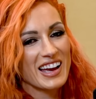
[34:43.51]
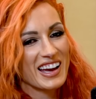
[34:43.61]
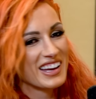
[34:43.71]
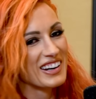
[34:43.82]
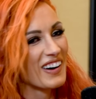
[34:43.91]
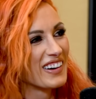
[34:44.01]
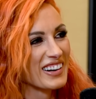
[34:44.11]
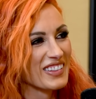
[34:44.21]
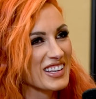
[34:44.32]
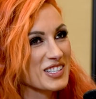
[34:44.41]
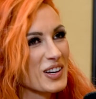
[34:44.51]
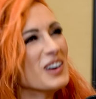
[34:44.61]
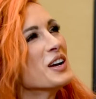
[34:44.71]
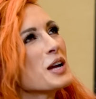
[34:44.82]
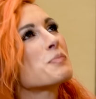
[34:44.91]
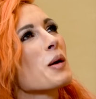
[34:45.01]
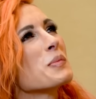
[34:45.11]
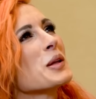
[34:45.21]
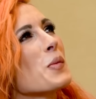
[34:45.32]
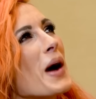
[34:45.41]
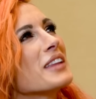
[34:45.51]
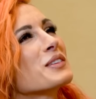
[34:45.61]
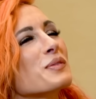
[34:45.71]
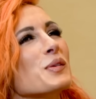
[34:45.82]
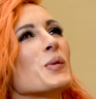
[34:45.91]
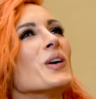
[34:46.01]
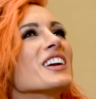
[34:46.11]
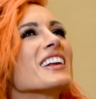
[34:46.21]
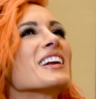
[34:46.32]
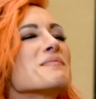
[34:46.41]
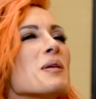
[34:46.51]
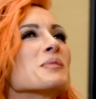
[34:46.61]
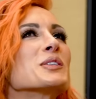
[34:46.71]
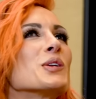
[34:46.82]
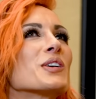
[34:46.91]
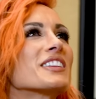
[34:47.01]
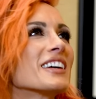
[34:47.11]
yeah no, I don't think so. A, he probably went for one, and I probably ducked